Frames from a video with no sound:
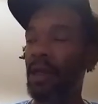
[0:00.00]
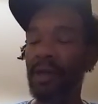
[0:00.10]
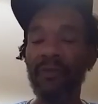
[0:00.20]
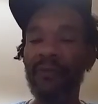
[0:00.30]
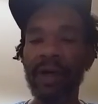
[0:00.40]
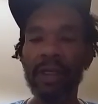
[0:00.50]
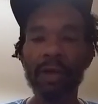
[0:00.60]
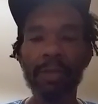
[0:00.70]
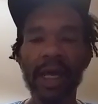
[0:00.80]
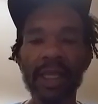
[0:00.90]
couldn't fuck
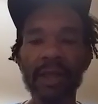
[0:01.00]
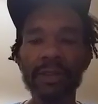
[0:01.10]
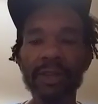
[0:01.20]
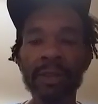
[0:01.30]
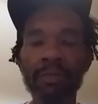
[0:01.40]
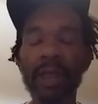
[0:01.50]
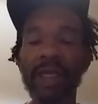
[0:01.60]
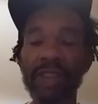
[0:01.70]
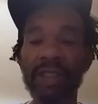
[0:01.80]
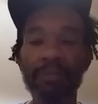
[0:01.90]
nobody else
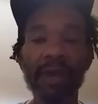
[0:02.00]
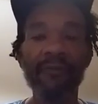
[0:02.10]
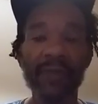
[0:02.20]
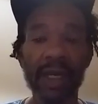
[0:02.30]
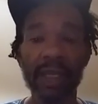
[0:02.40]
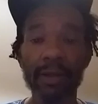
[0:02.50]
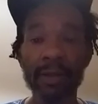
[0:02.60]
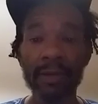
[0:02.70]
because she been fucking